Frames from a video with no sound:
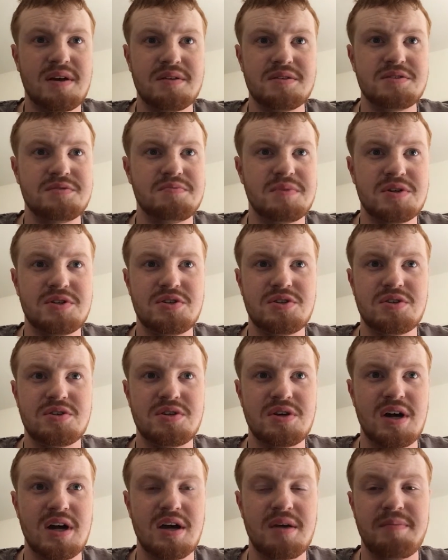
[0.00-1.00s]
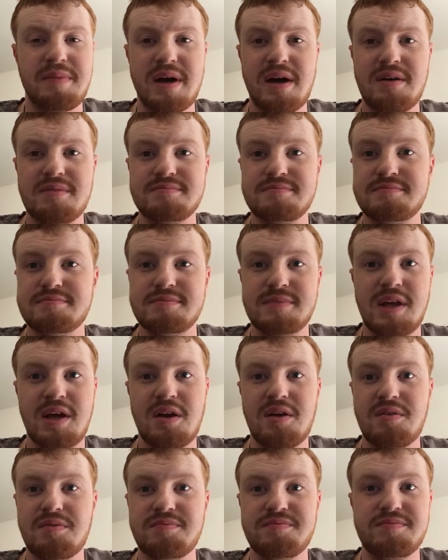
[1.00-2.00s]
else much to talk about.
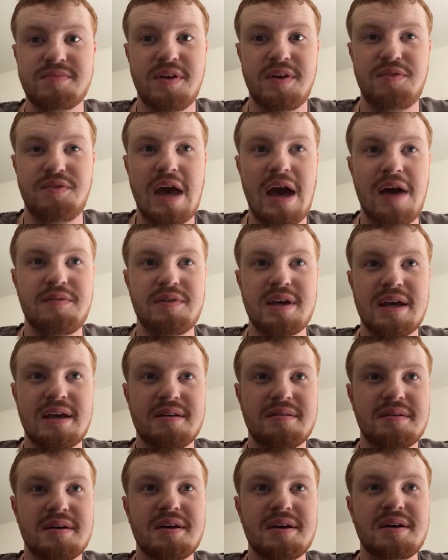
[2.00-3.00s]
If you have any